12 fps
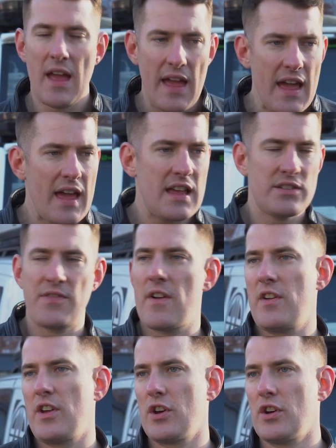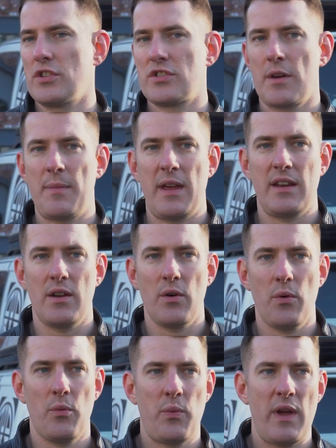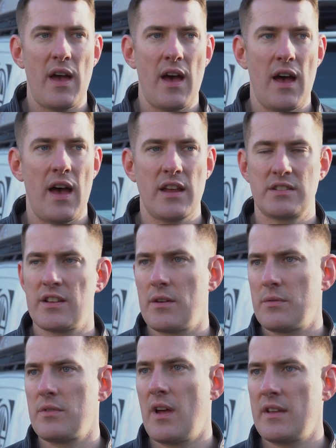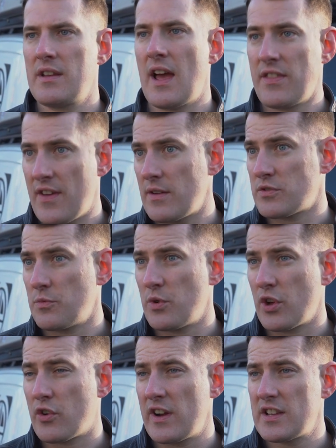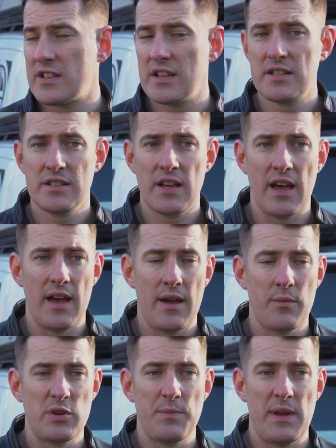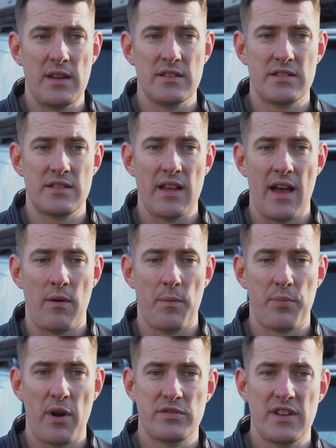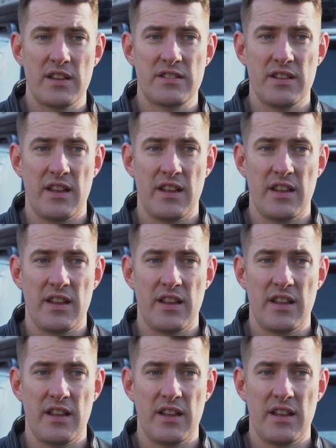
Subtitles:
It is very good. I mean, we are ISO 9001 accredited, which means our process